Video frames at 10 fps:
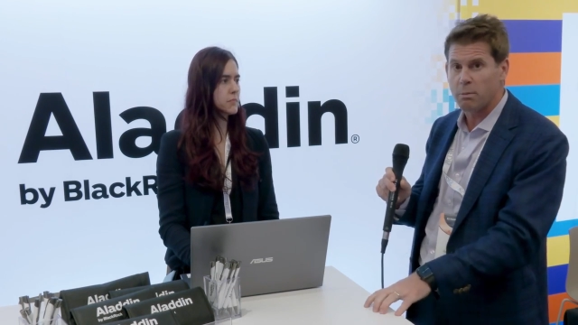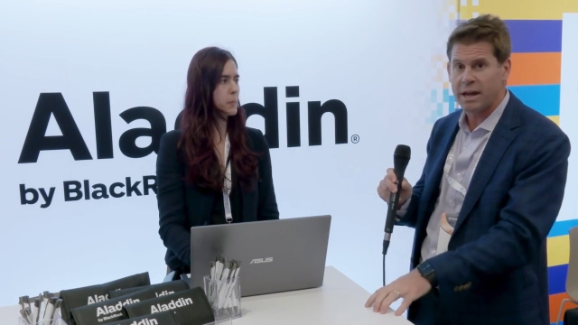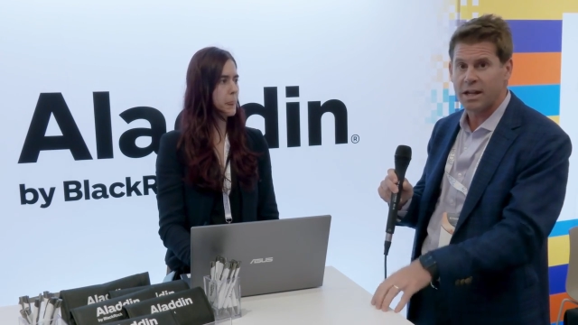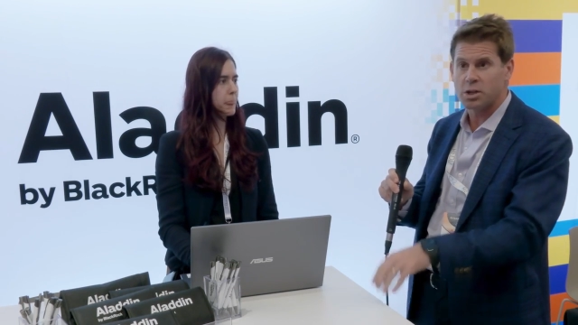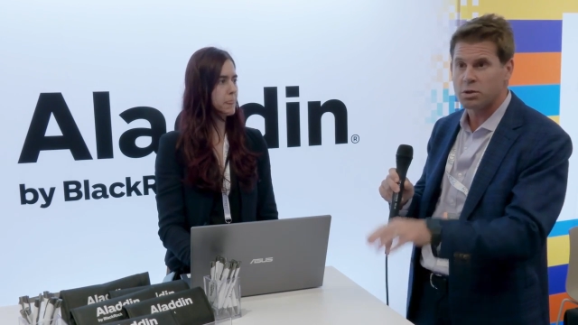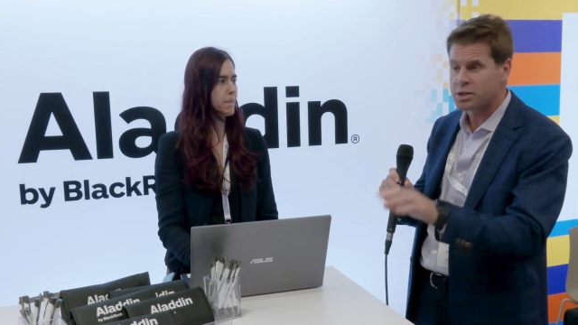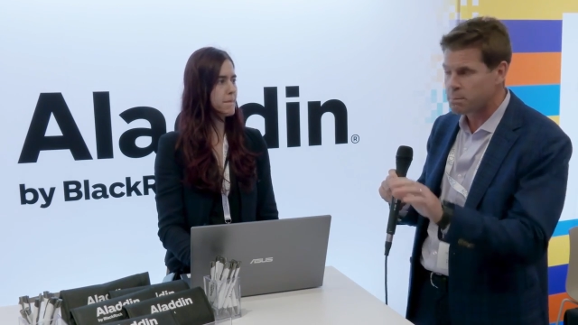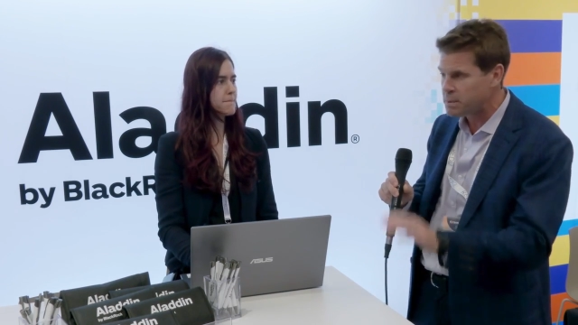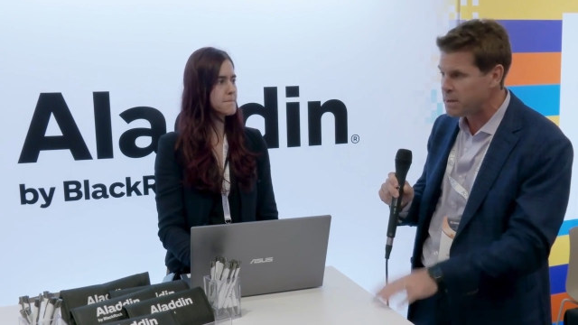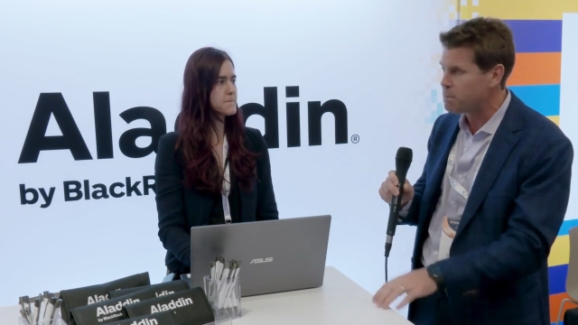Speaker 1: managers,
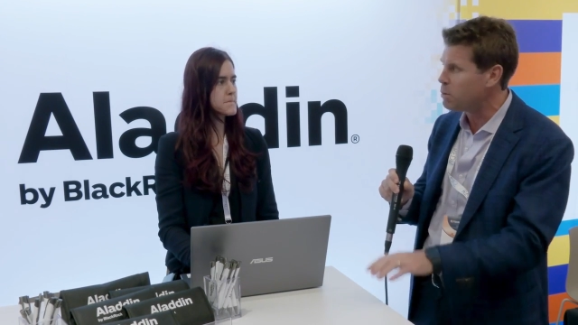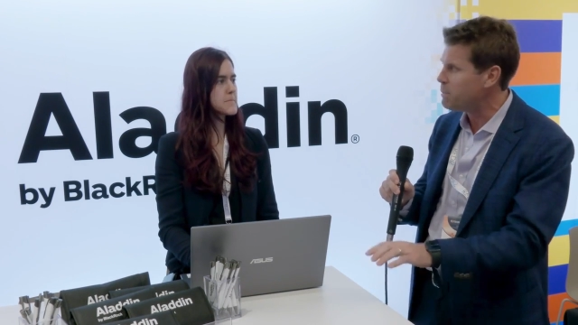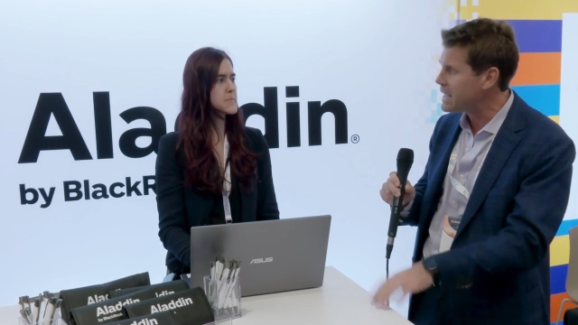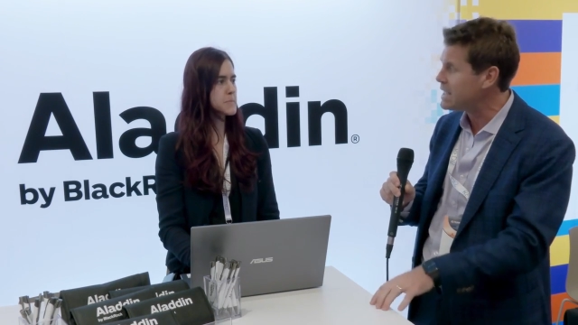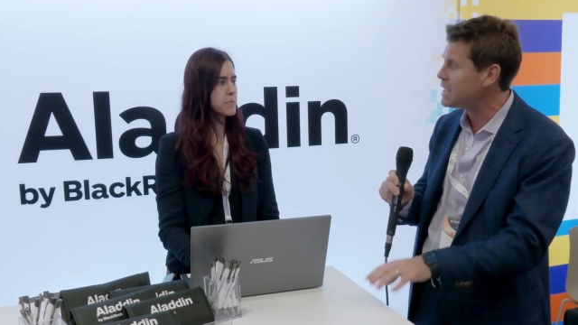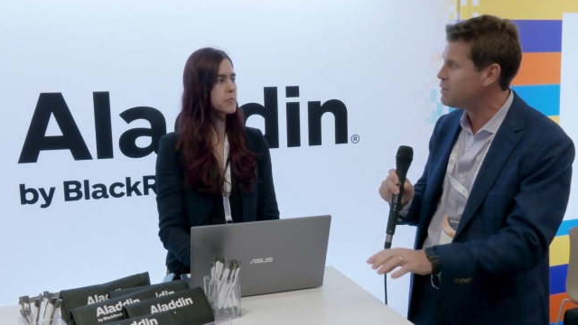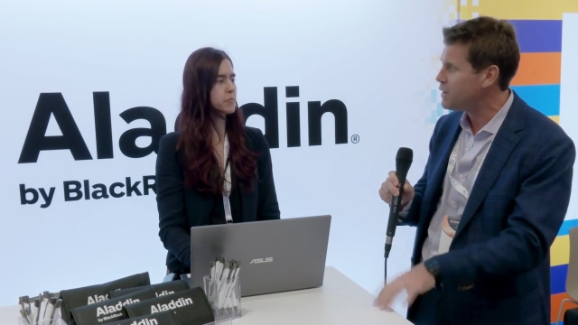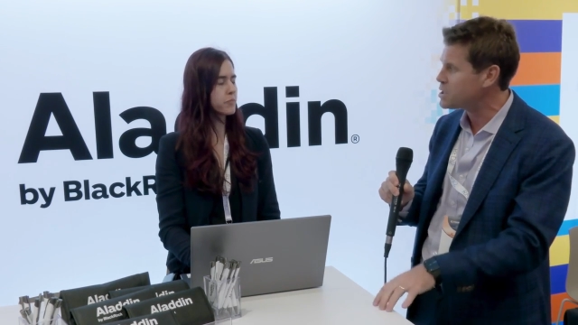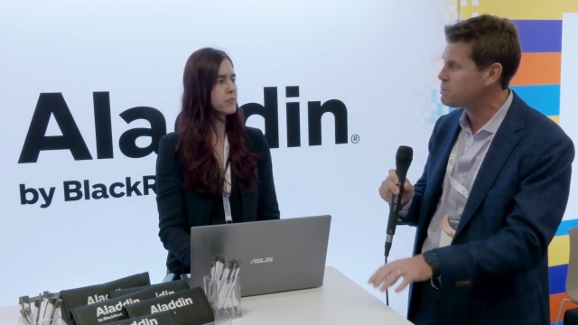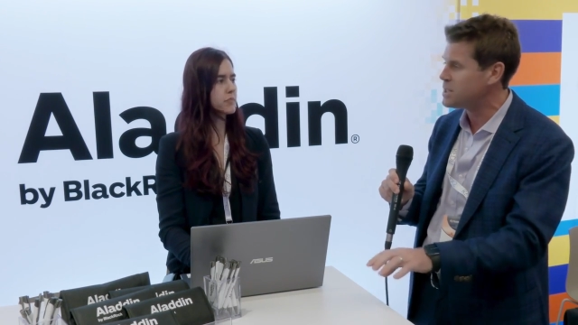the people making
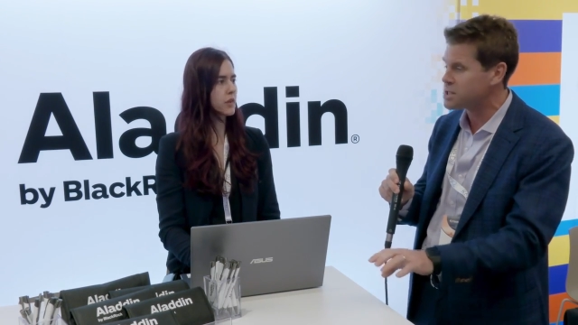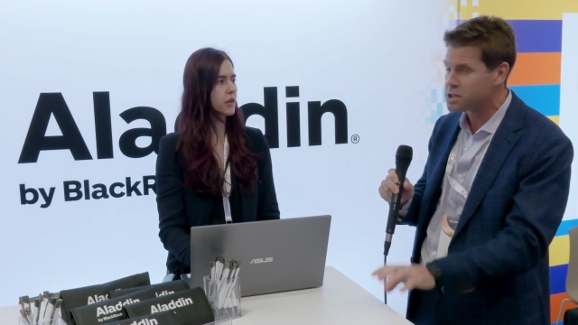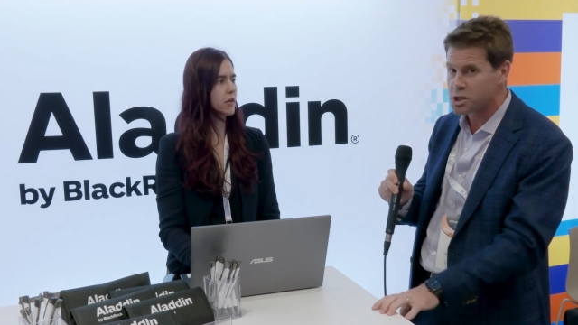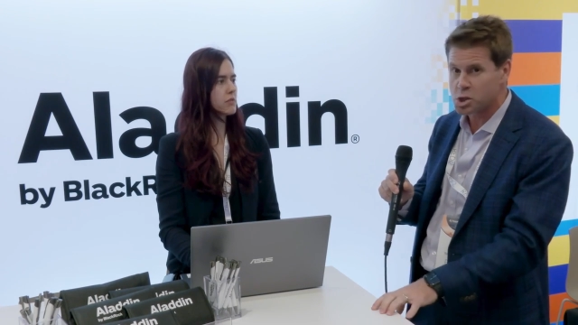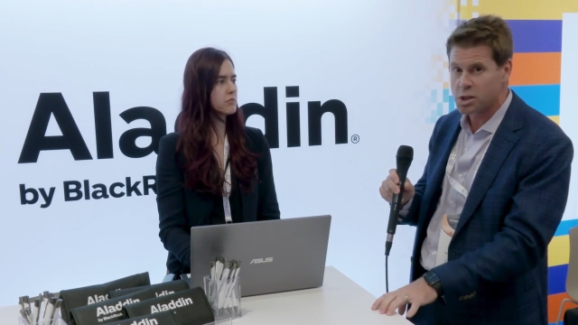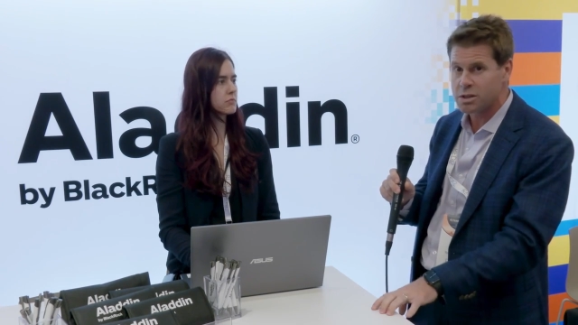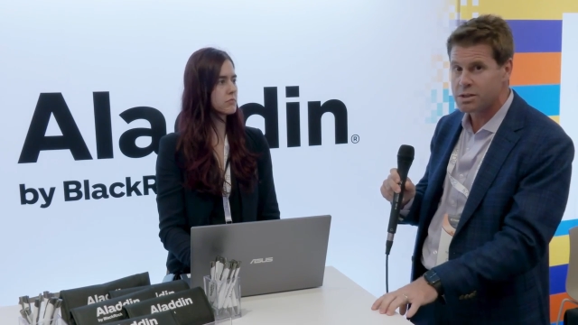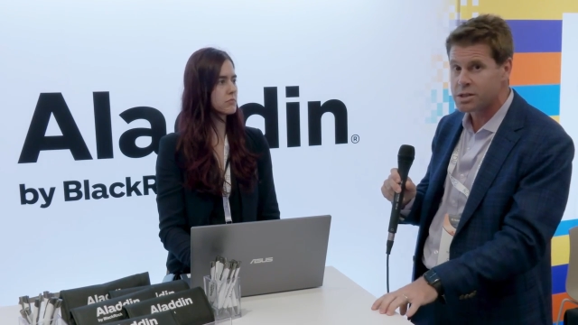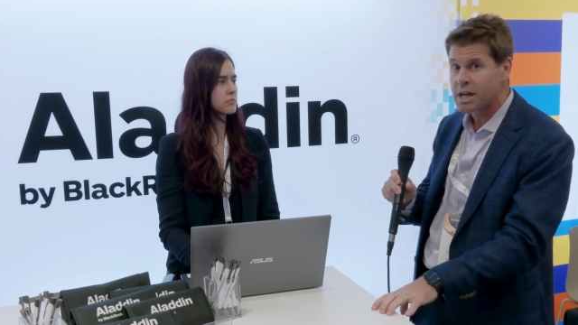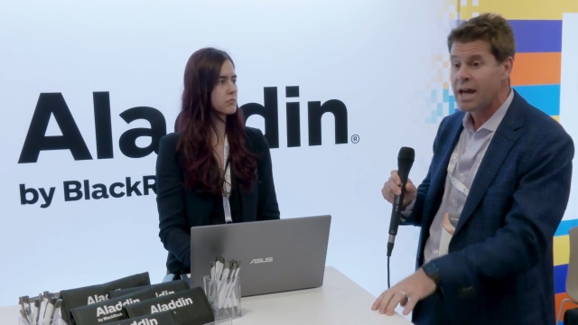investment
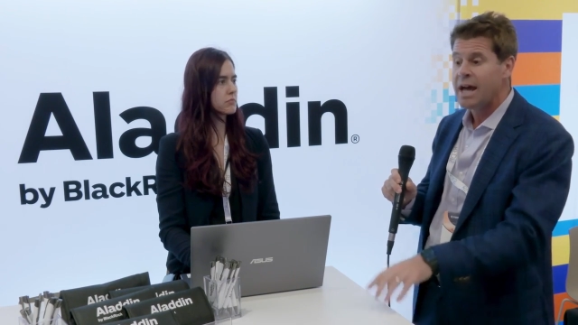decisions,